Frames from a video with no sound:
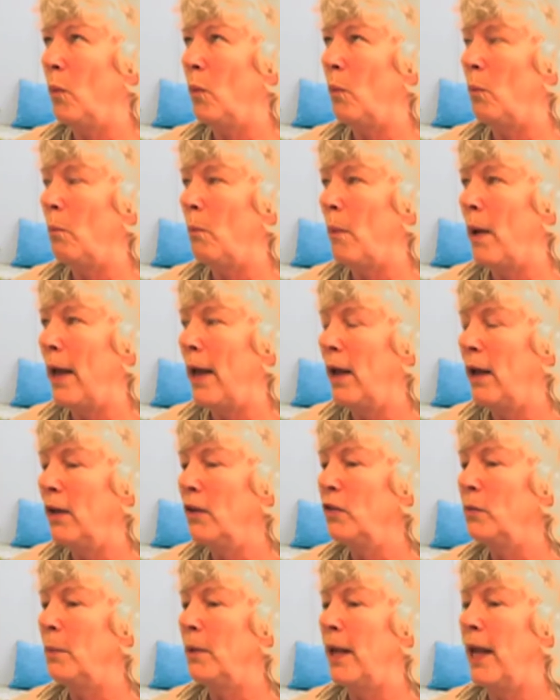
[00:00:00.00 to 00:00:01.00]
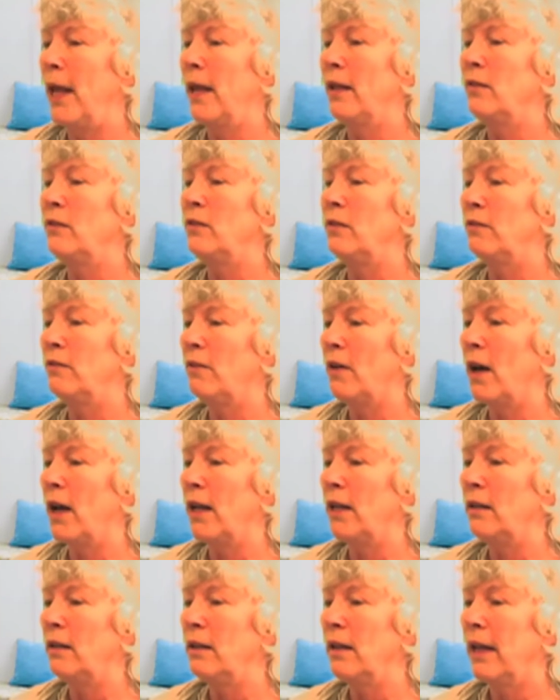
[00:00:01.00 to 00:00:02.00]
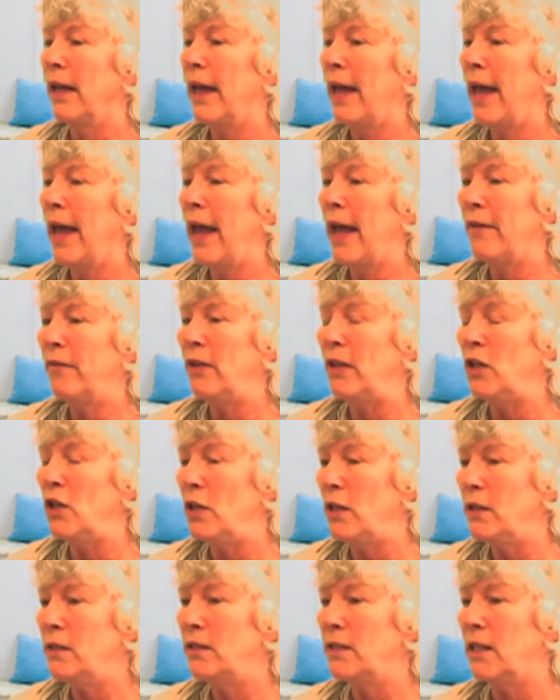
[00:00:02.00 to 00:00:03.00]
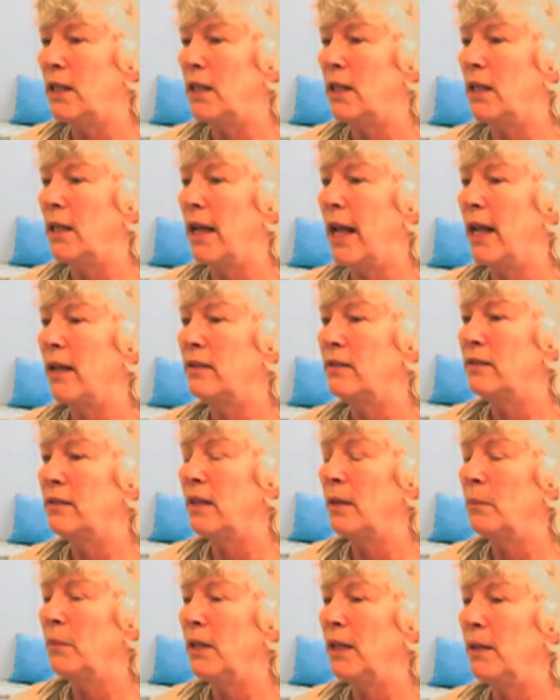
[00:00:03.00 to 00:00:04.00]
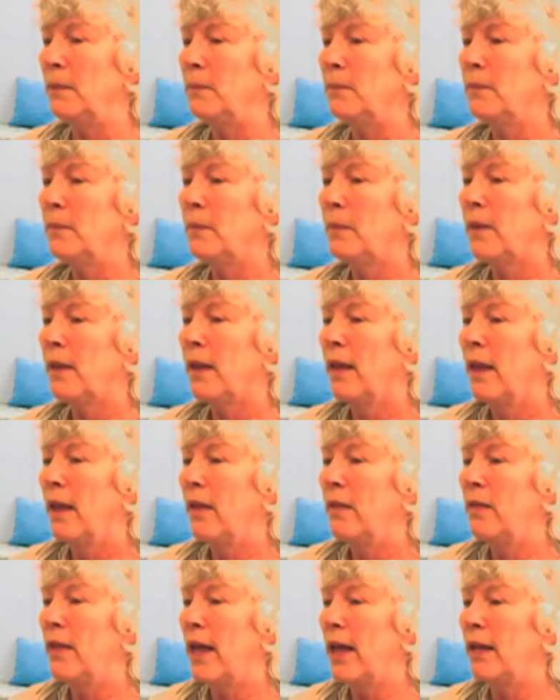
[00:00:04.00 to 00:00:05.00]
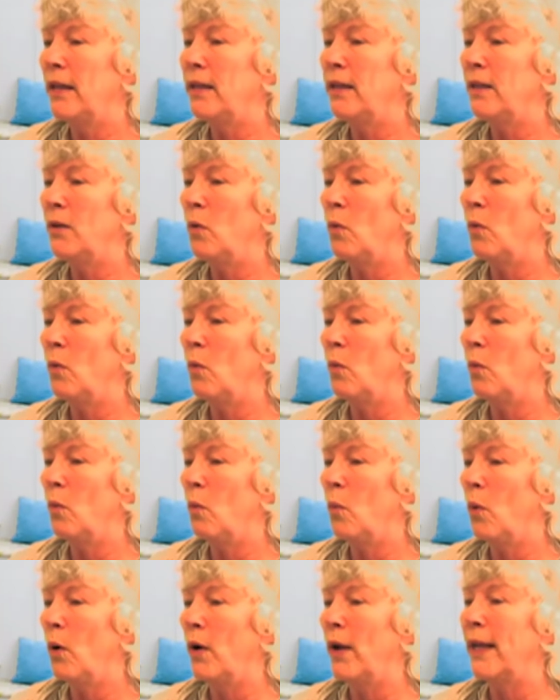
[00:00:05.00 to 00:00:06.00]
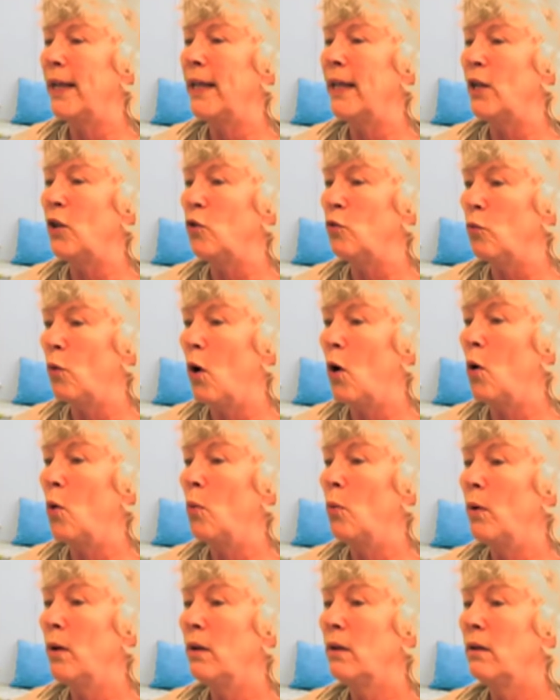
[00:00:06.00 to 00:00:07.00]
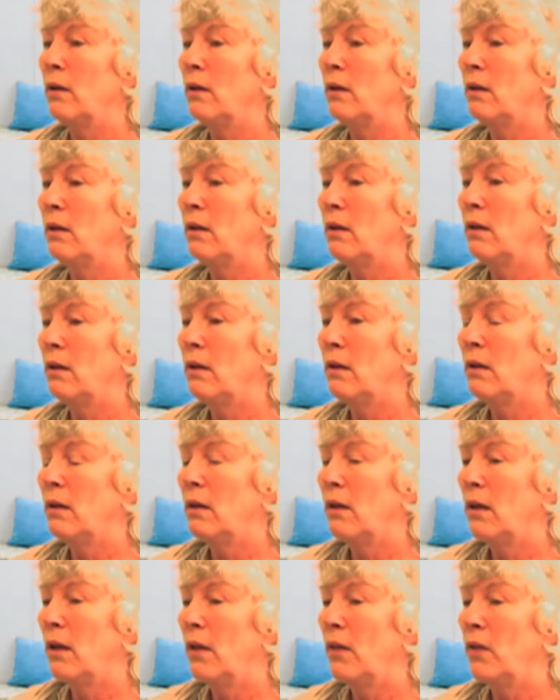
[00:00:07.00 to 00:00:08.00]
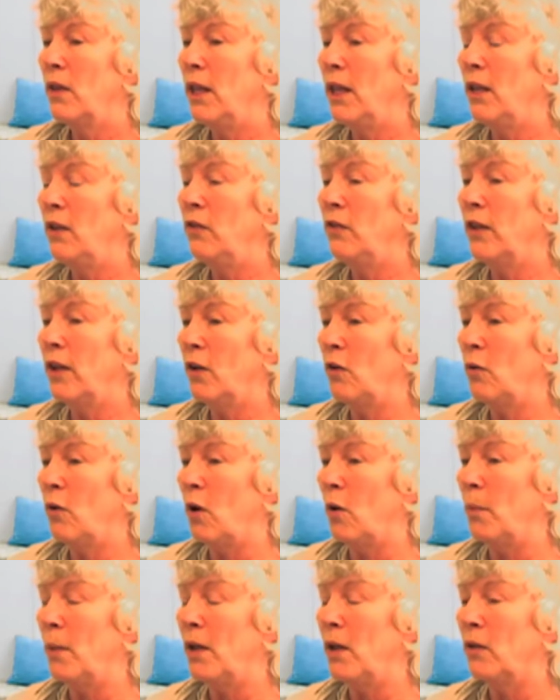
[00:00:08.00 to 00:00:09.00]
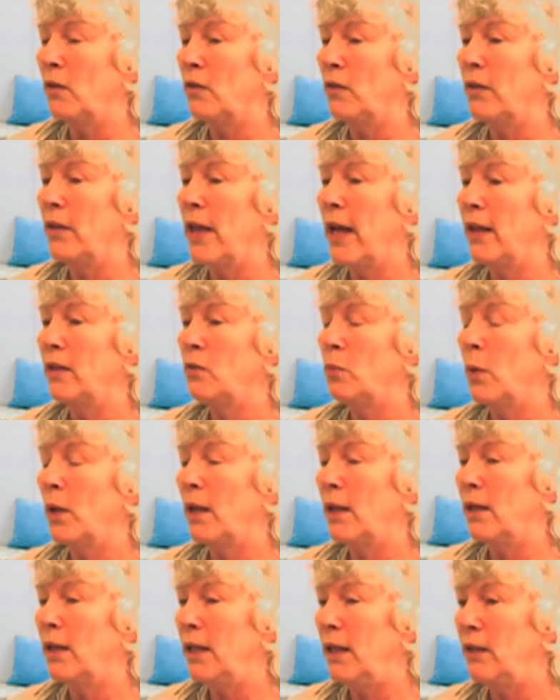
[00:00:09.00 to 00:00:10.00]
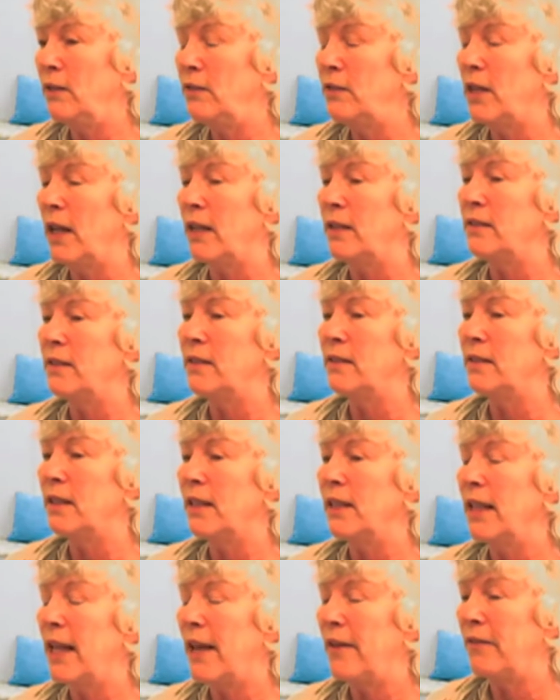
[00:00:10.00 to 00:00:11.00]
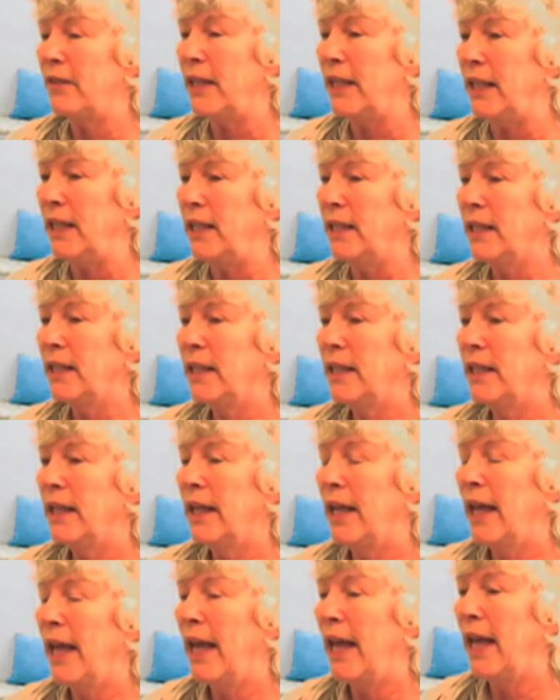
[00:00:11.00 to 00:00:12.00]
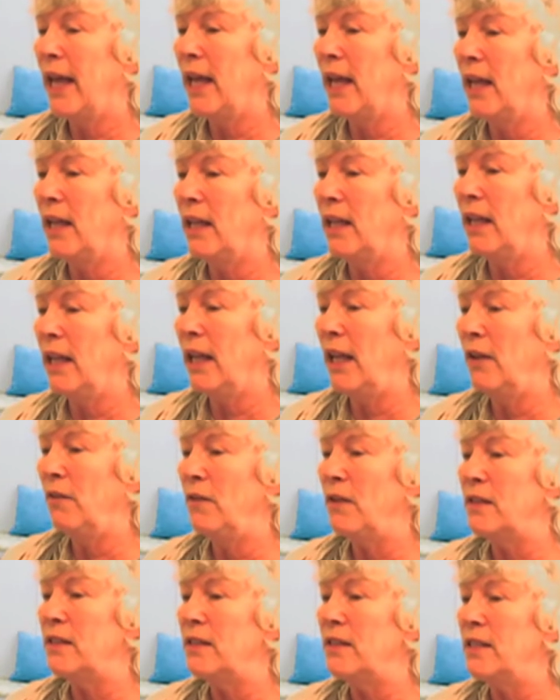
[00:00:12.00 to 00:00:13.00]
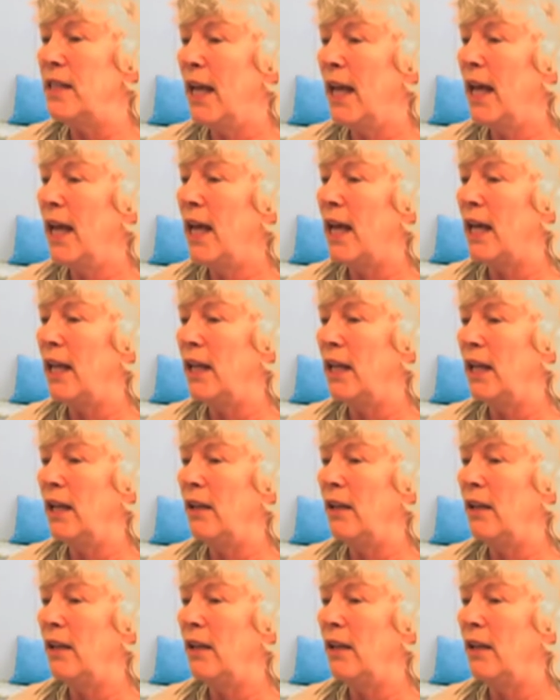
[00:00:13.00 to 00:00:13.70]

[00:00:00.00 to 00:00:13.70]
my husband has defined having yeast in it as something that where it can grow, the yeast can grow, because that's what yeast does. It's a leavening. And if it's dead,